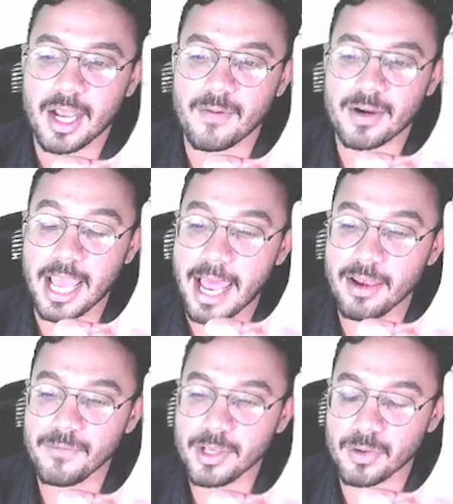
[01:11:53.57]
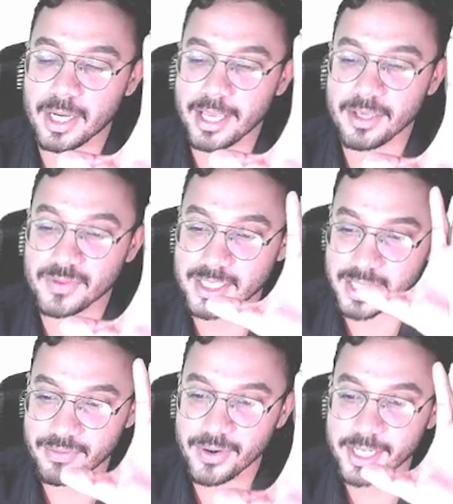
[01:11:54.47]
our alveoli, if the
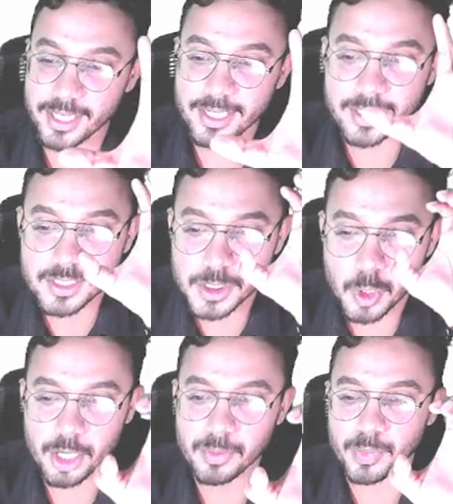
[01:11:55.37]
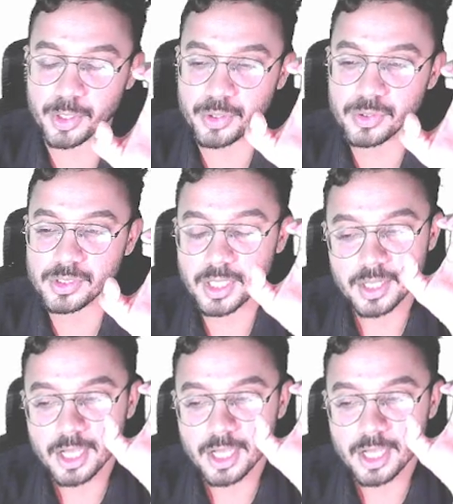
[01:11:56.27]
surfactant is not produced,